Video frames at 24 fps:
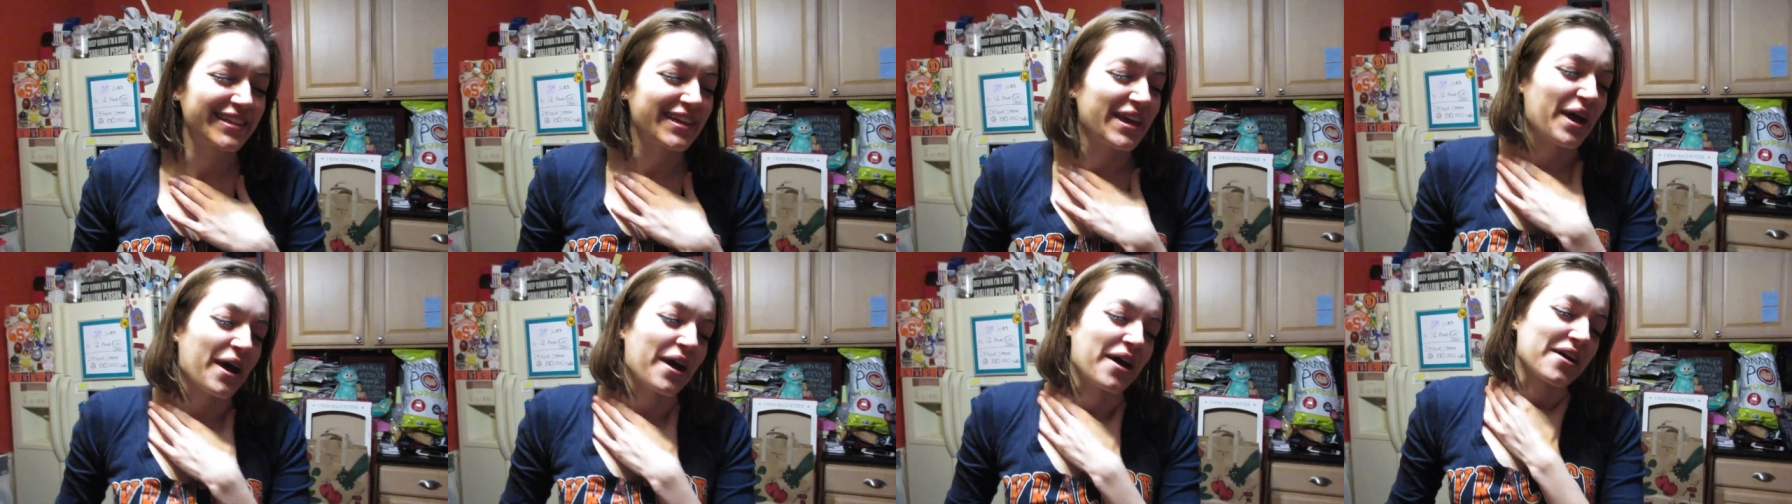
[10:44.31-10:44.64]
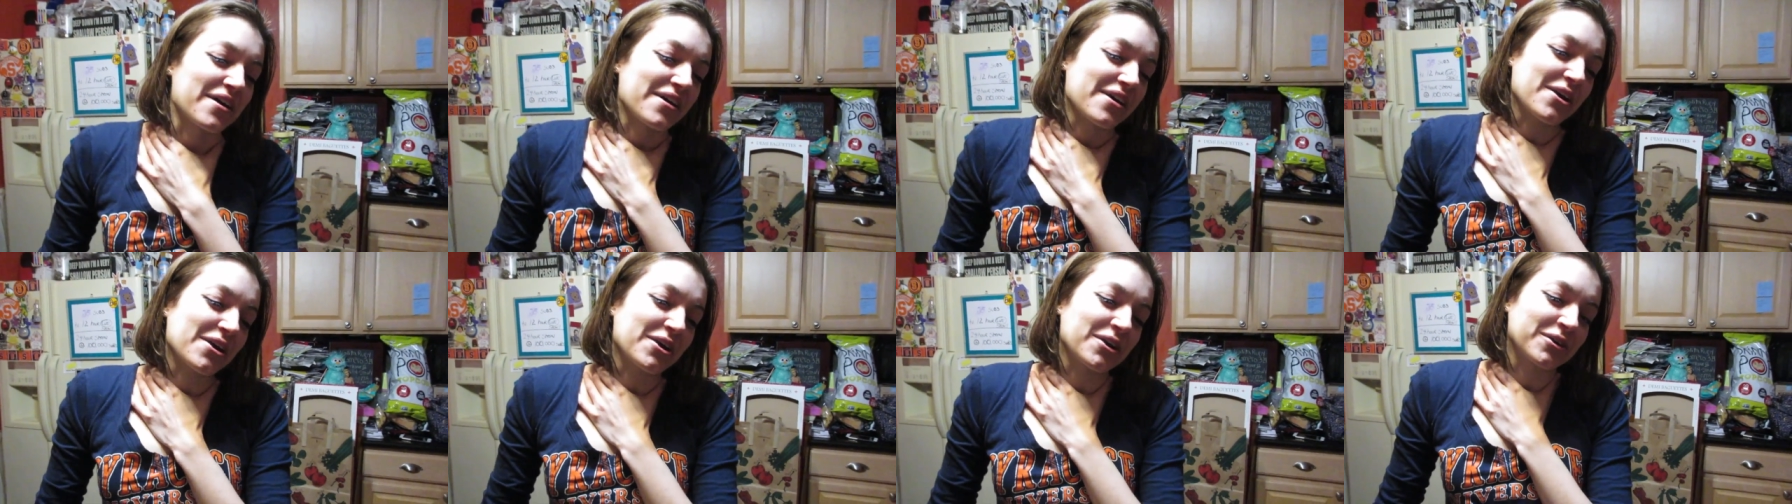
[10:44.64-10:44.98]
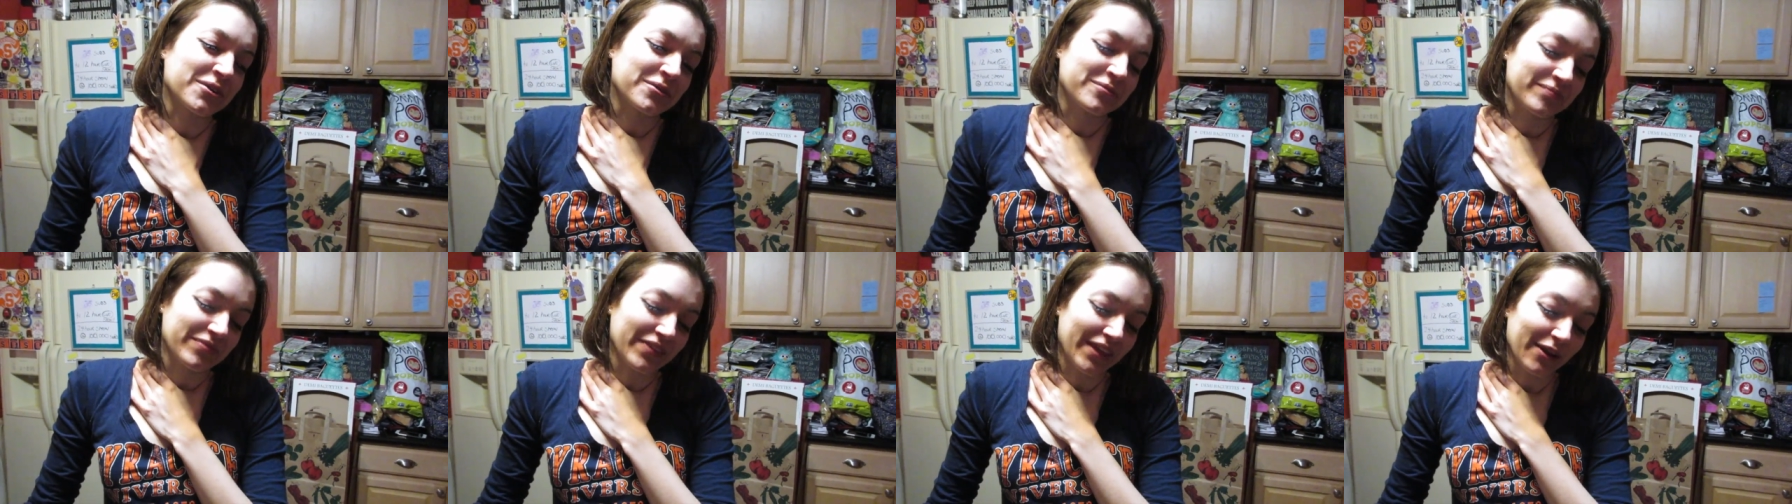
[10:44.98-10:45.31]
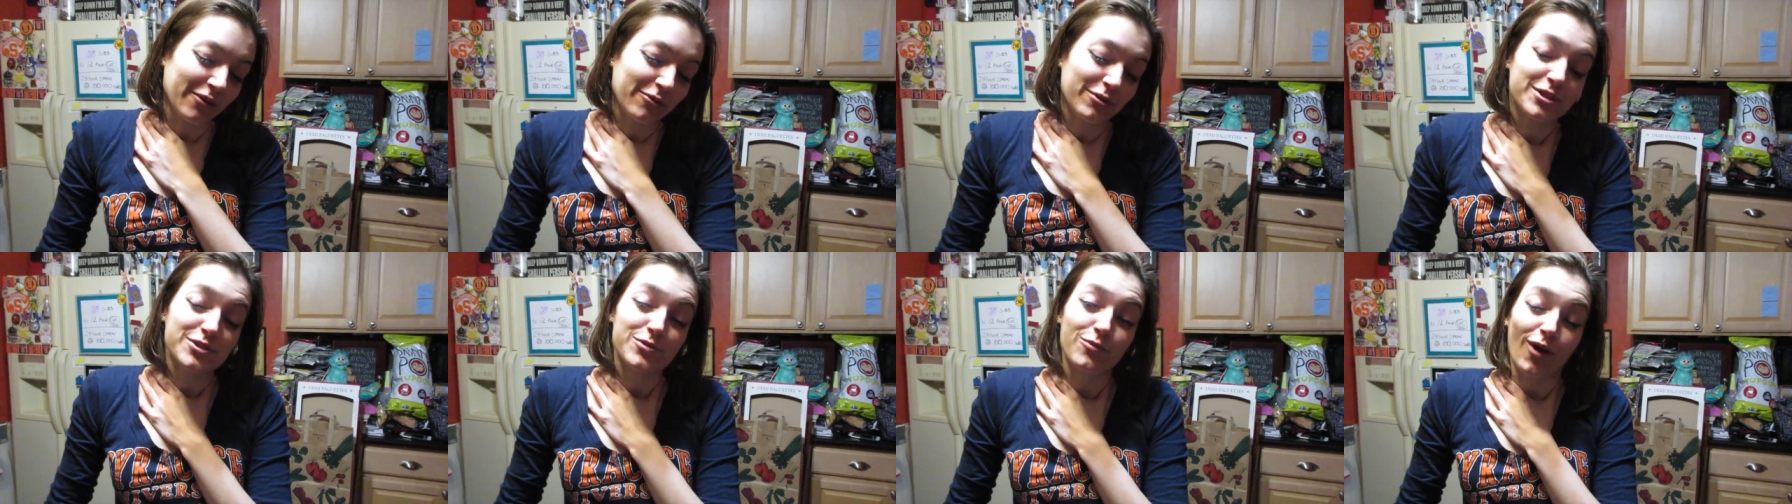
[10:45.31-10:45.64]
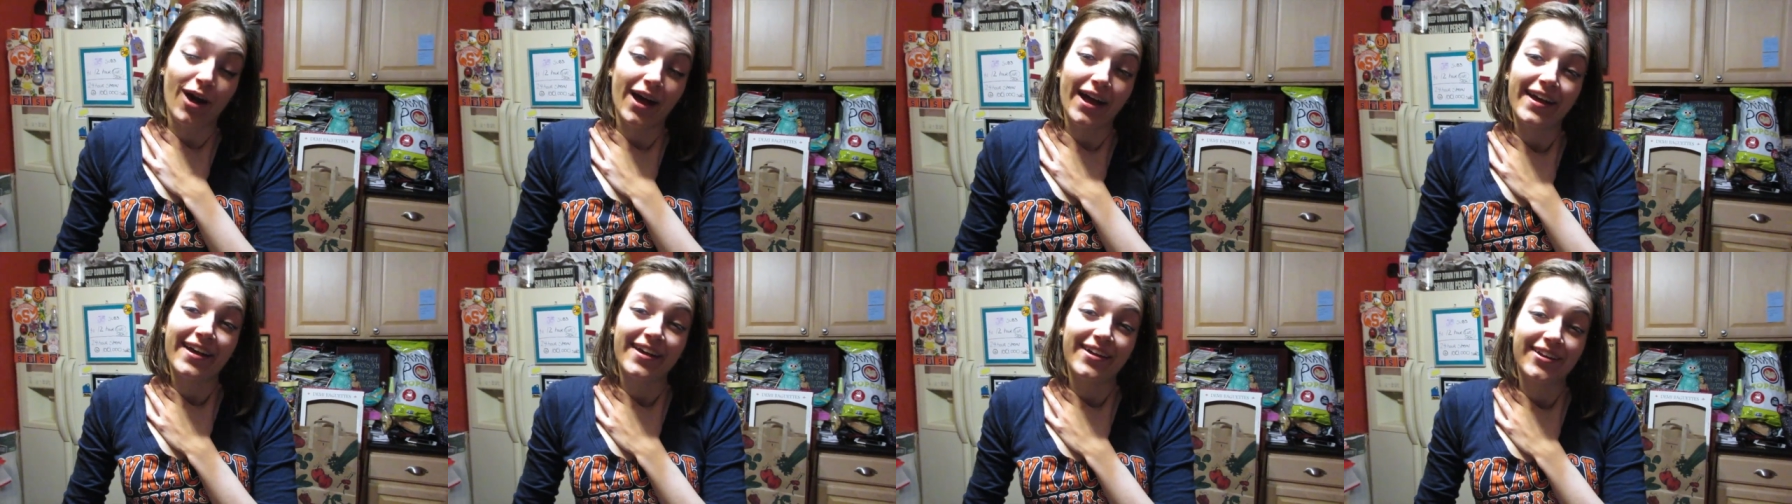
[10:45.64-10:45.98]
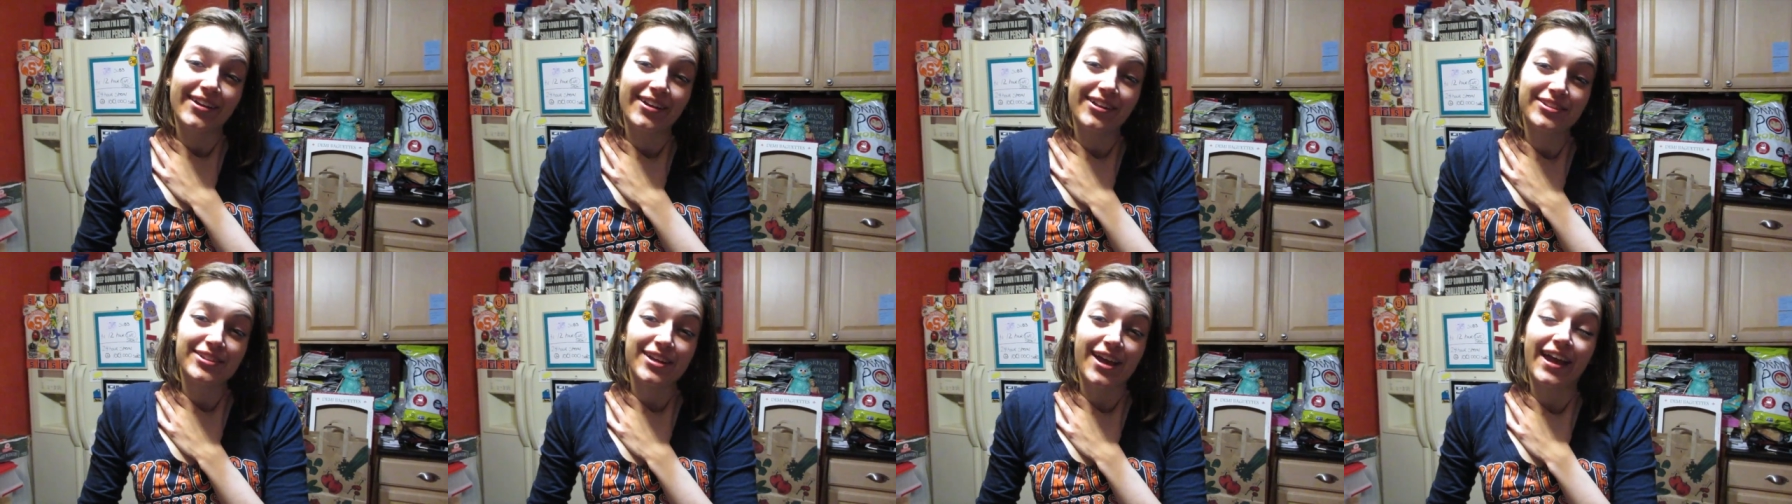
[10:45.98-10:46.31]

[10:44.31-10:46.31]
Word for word: Yeah, um, it was wild.